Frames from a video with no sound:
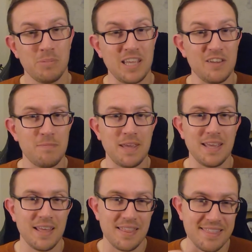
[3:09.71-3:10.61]
Believe
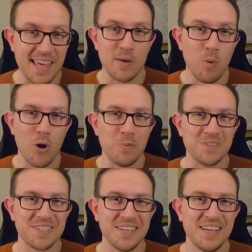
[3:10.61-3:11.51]
me, they
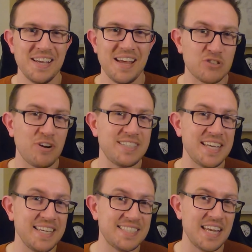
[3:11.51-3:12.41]
won't. As
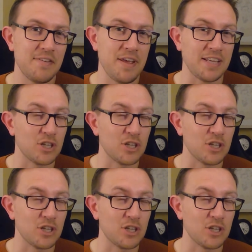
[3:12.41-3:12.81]
creating hysteria